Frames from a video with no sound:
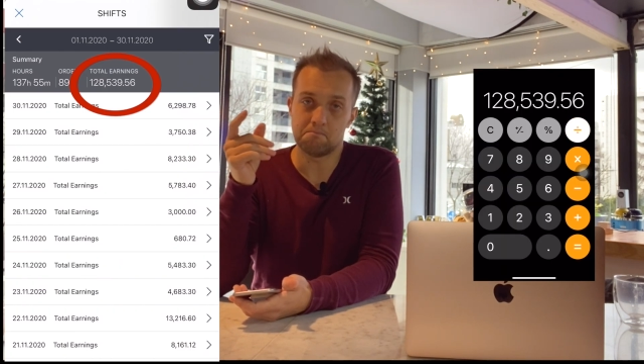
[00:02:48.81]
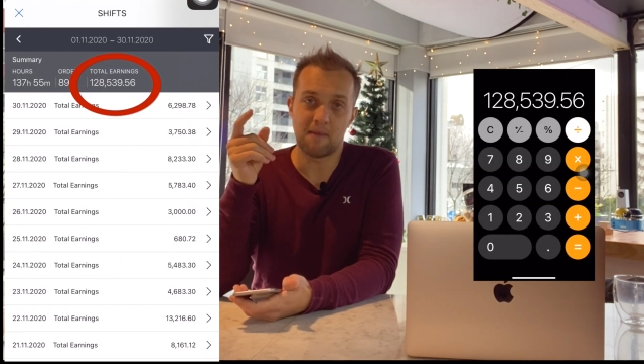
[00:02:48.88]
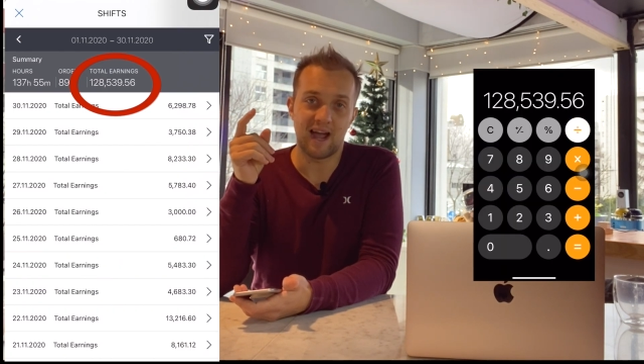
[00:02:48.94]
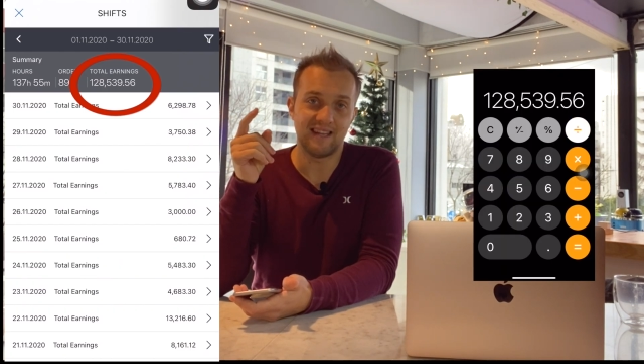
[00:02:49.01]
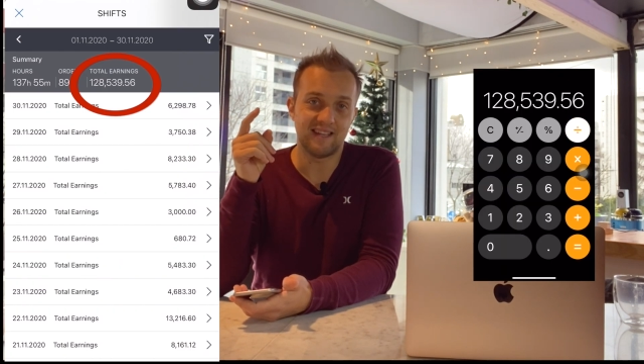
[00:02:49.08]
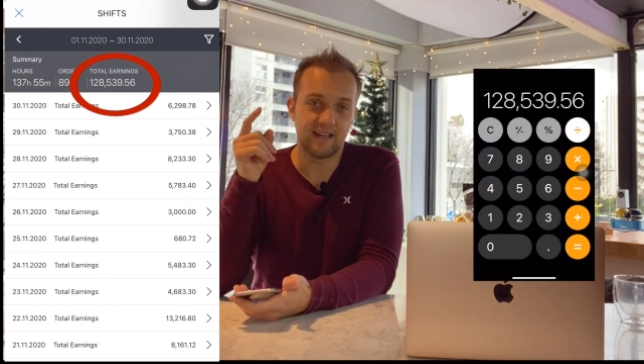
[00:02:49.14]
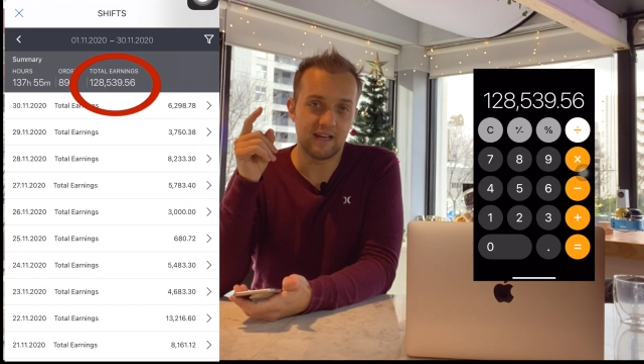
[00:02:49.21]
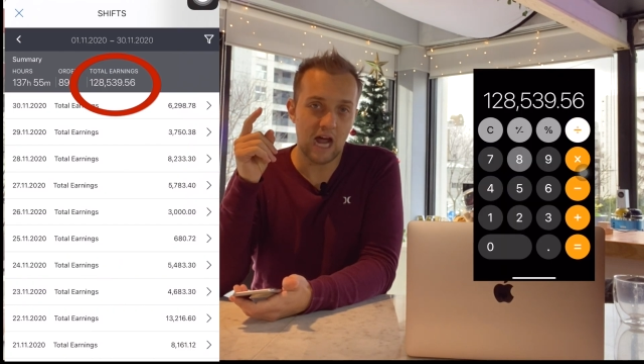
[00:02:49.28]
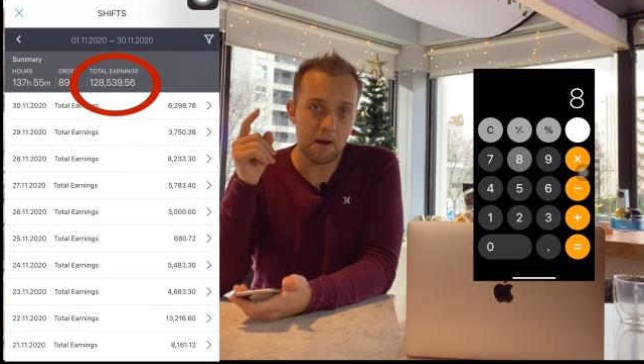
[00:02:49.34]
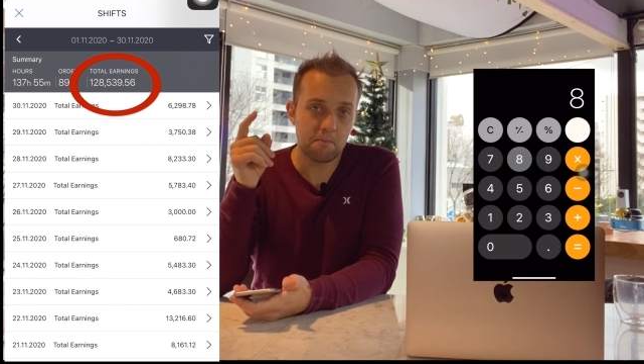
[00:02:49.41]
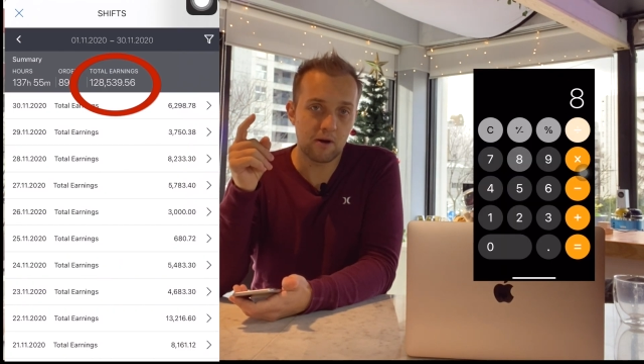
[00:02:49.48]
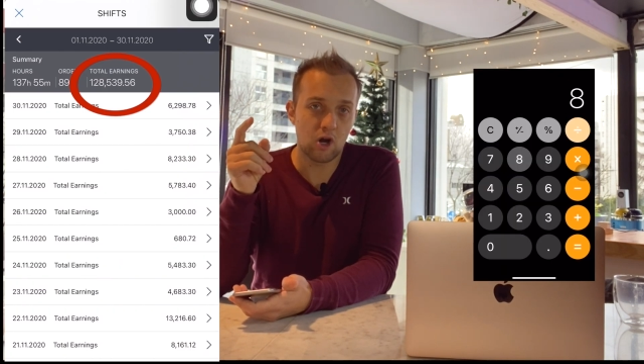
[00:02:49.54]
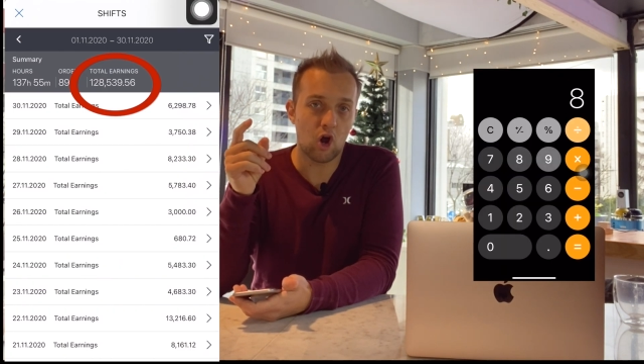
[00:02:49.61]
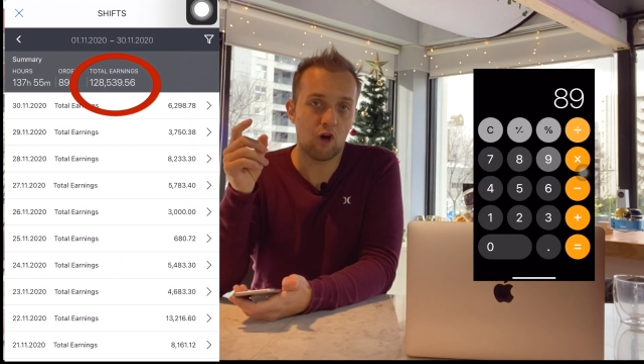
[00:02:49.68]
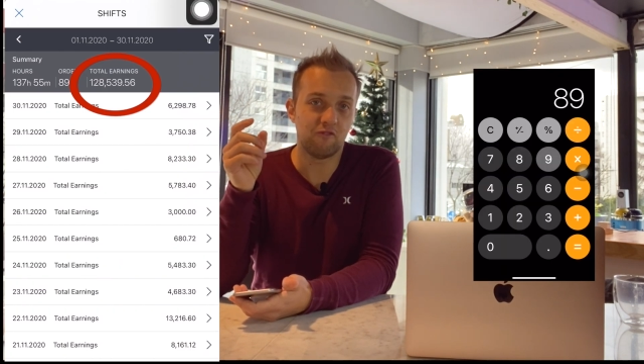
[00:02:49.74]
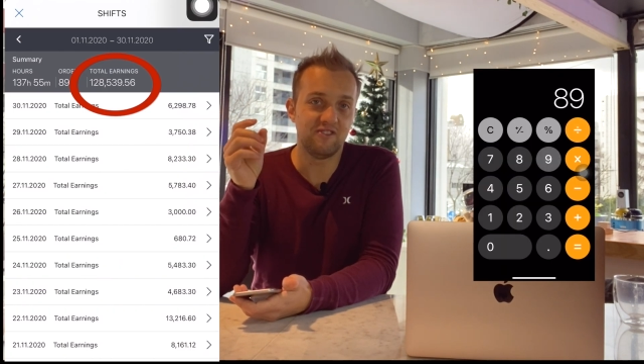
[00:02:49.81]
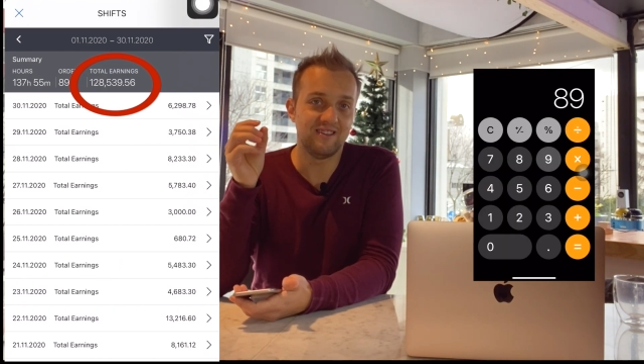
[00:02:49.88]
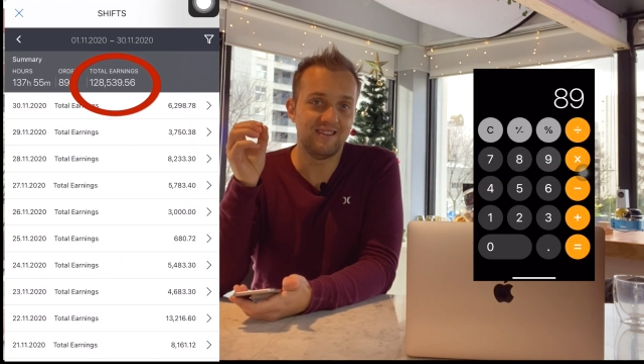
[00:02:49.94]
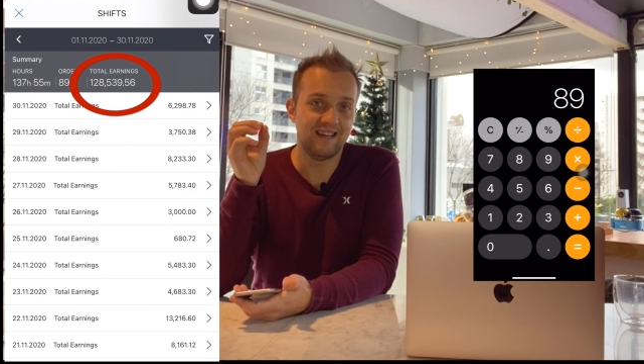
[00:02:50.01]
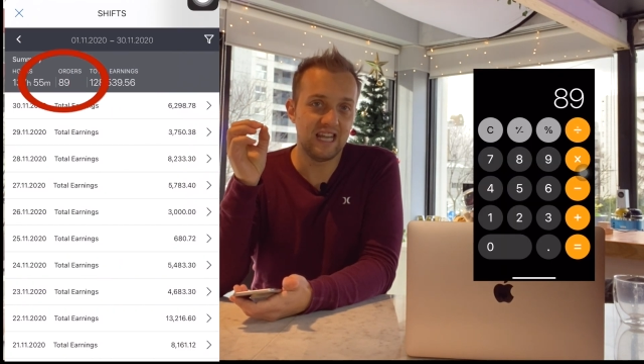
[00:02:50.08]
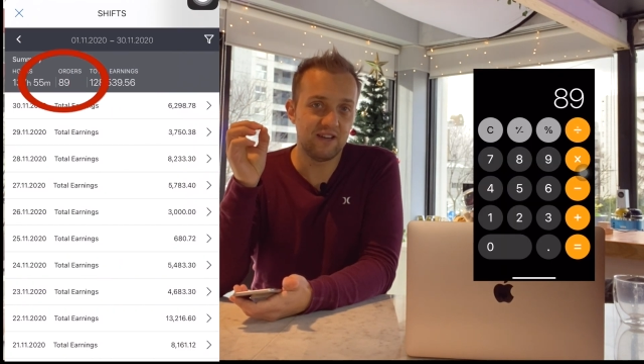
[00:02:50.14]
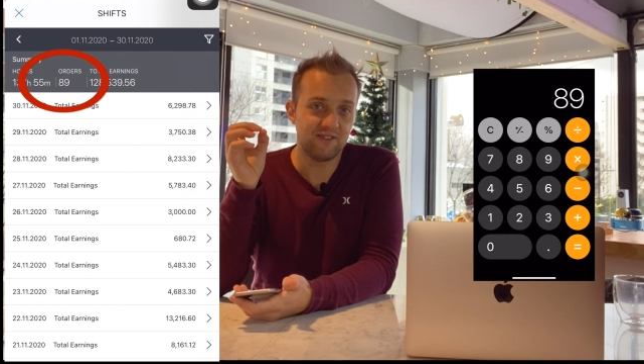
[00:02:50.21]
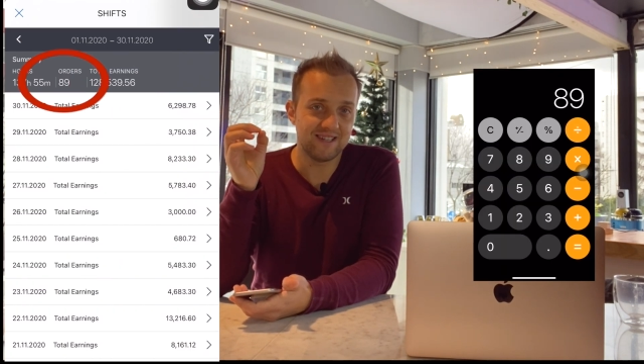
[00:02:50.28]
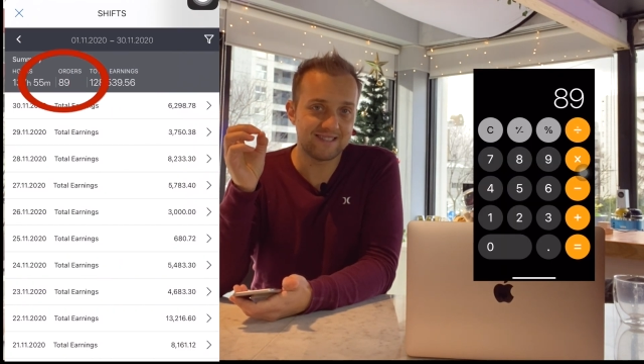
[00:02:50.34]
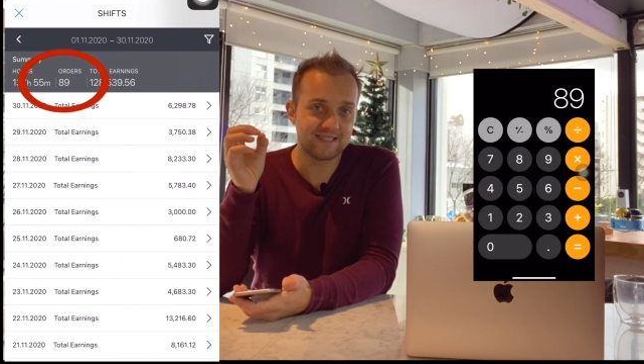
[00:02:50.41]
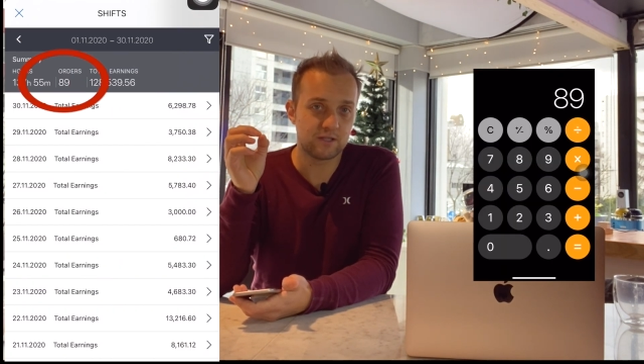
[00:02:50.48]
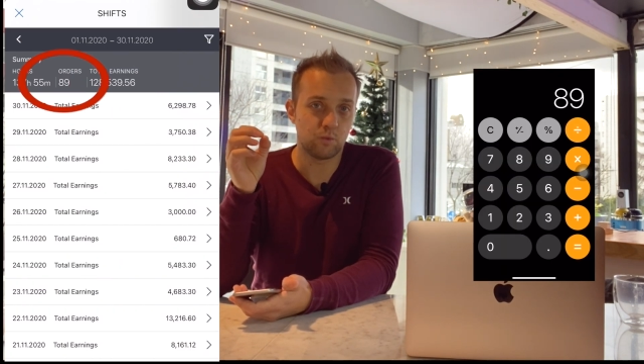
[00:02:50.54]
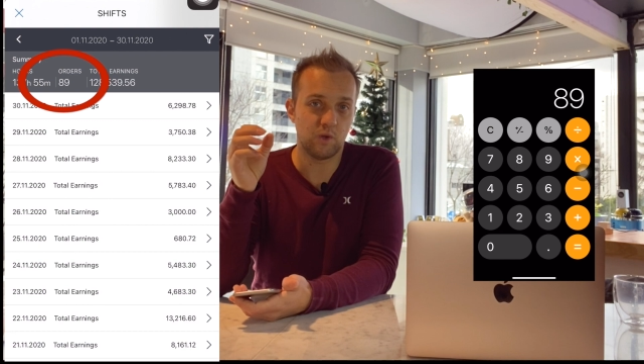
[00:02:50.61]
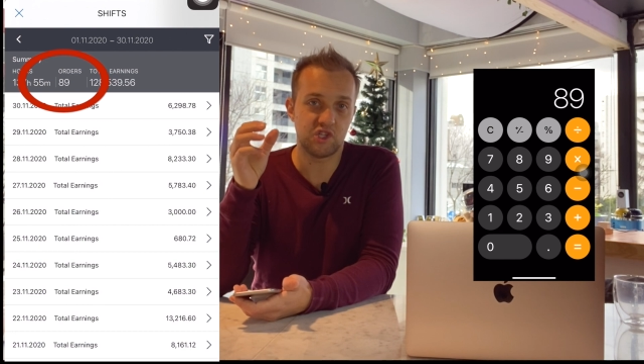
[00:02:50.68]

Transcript: by the number of the deliveries,